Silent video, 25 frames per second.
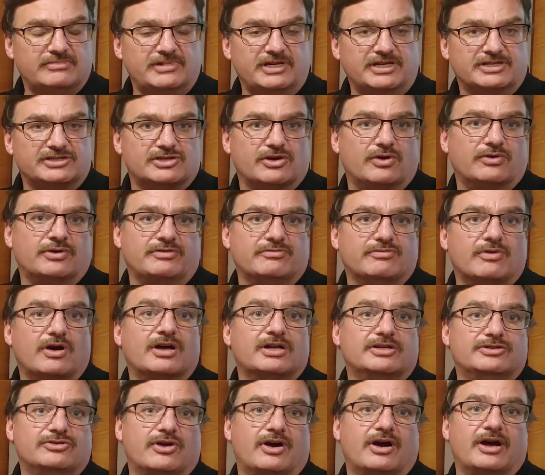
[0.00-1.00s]
it's only
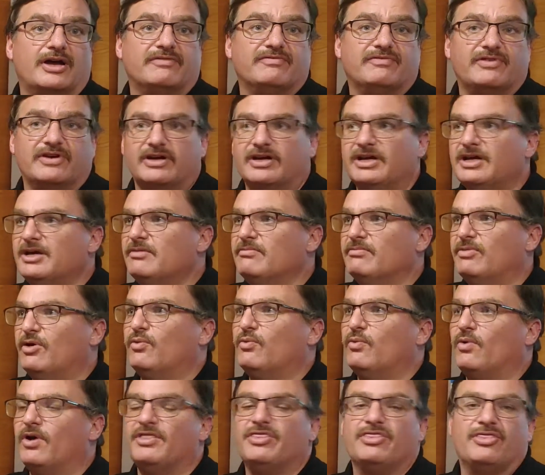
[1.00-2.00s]
drawing very,
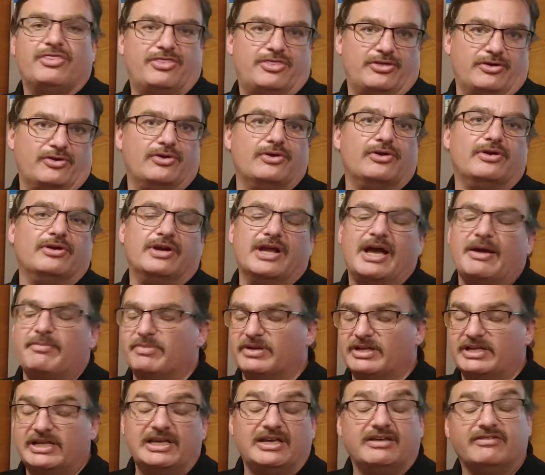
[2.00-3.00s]
but 1/3, I
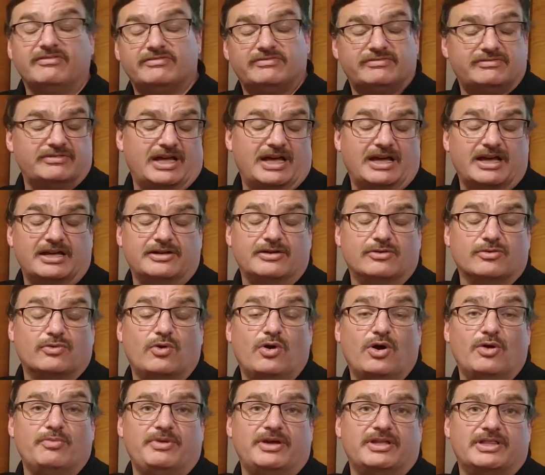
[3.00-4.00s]
believe, don't
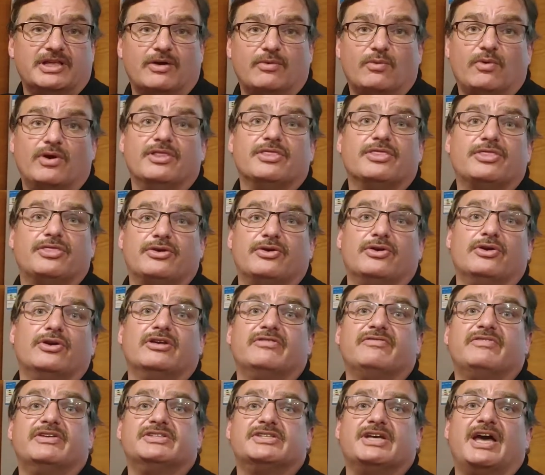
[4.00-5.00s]
quote me on that, 1/3
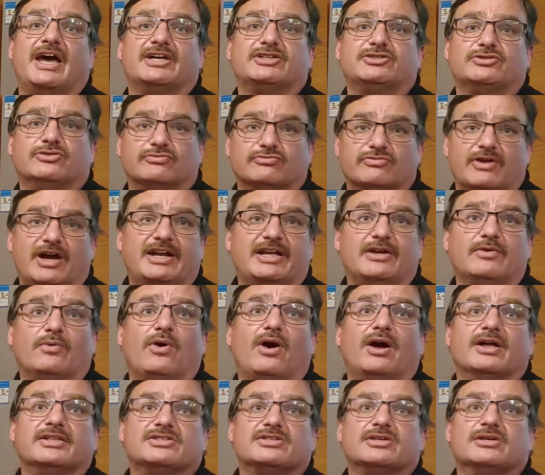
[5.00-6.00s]
of it's actually. So you
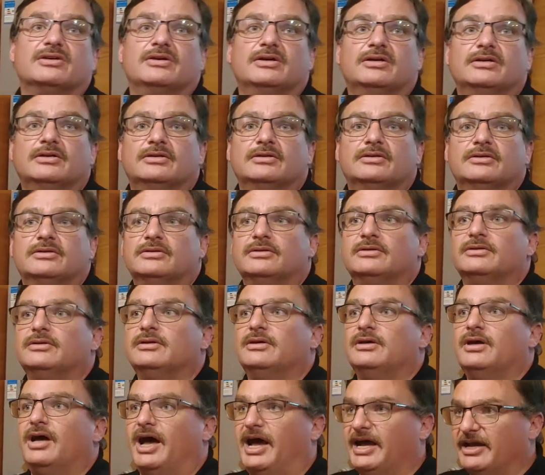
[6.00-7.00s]
can run it at 12
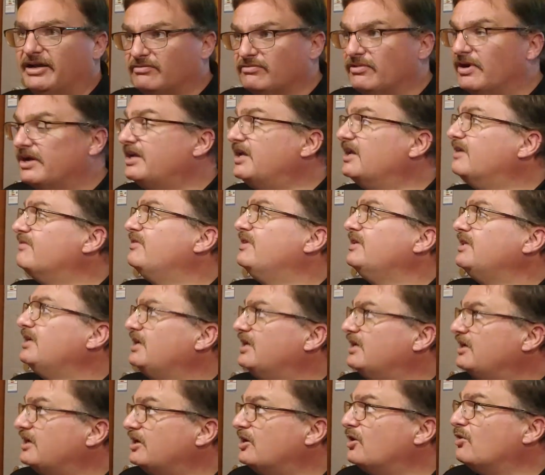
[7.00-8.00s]
volts. I can run everything
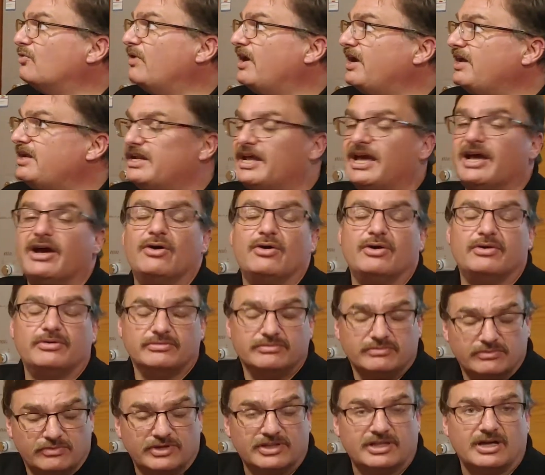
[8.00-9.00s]
in here right now
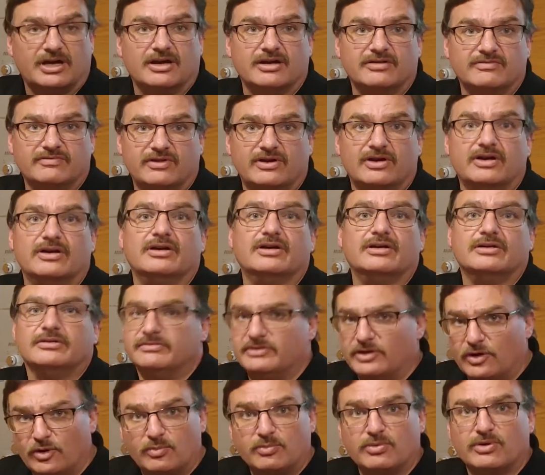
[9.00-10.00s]
with our inverter,
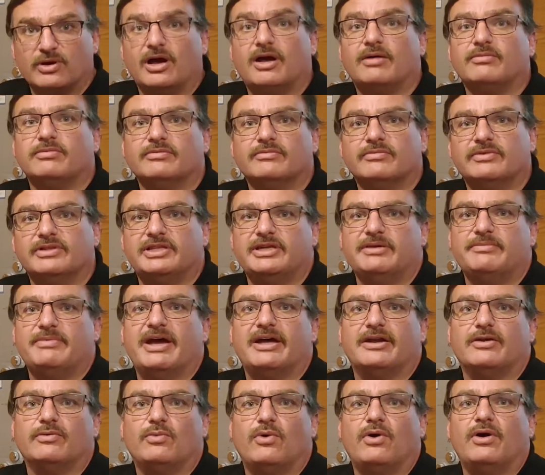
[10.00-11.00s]
no problem with the
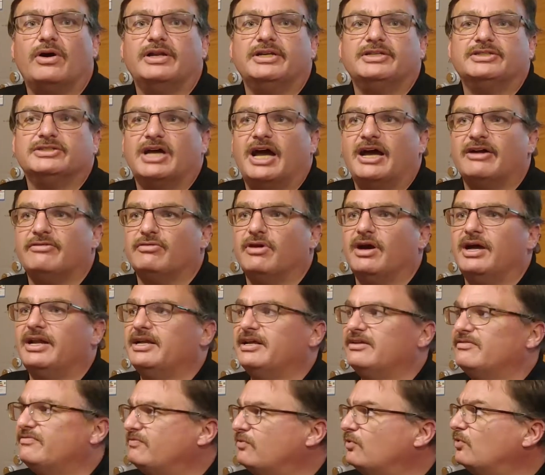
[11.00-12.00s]
amount of wattage. I run
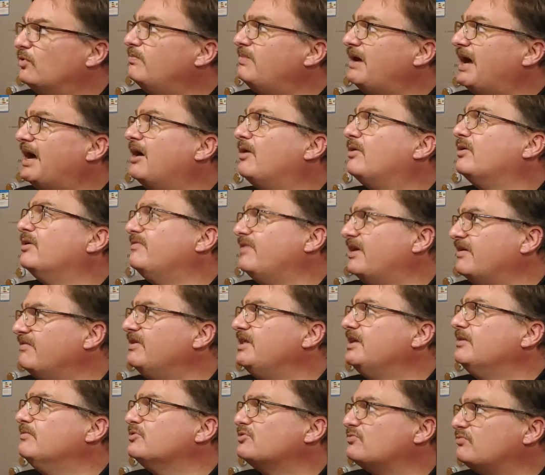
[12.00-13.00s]
it full power. If
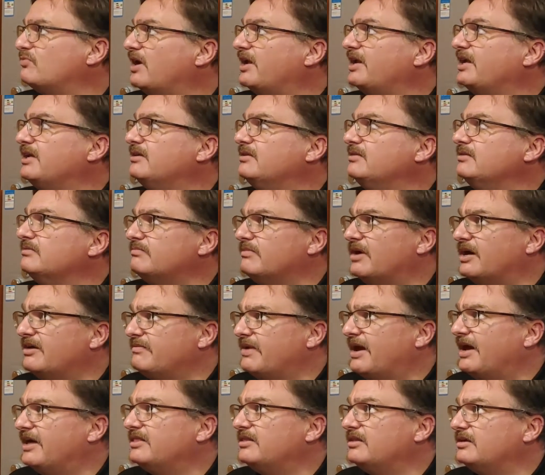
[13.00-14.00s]
everything was running, my
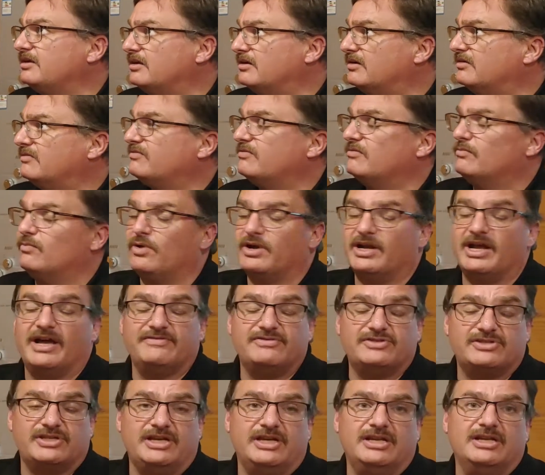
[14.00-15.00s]
math, or from what I've
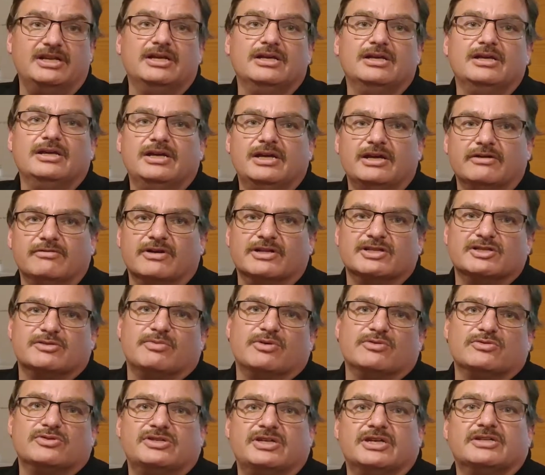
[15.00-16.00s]
seen, it runs
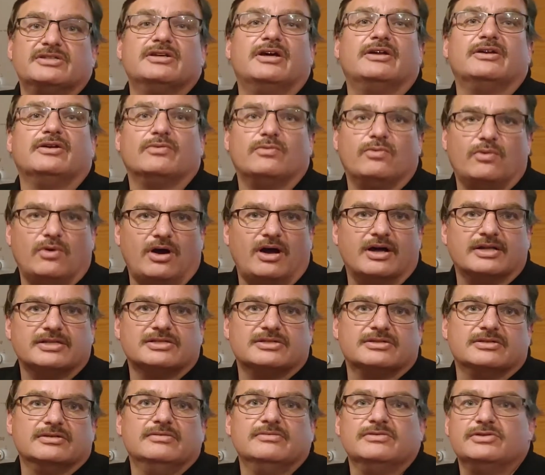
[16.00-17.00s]
about 600
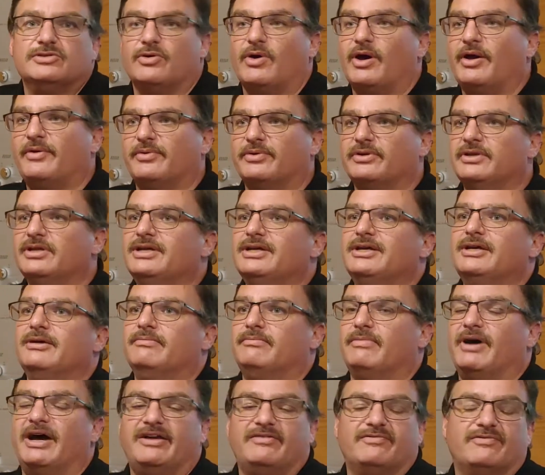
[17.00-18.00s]
watts. So I will,
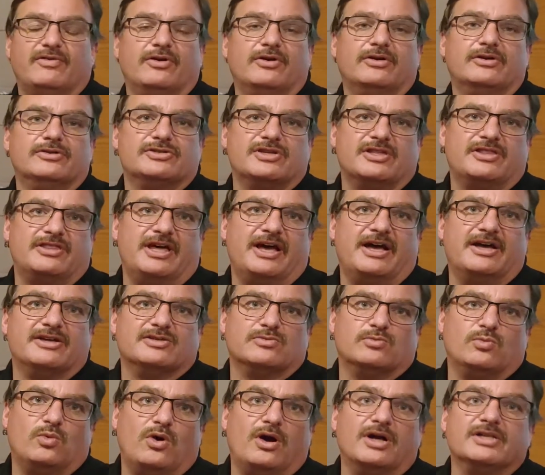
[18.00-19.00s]
my inverter's
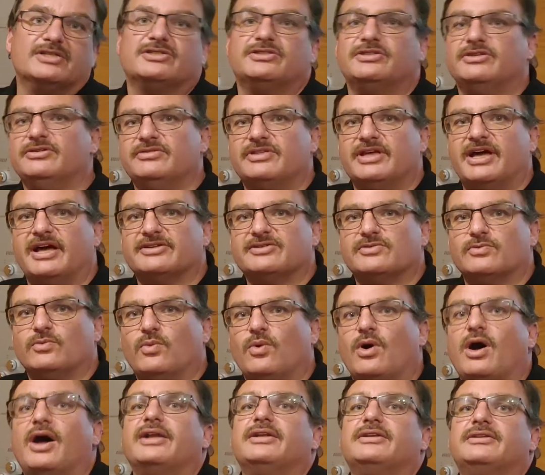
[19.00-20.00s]
1,000 watts, 2,000
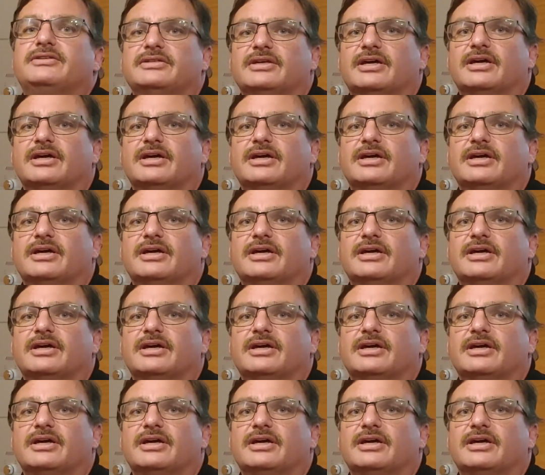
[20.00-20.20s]
watt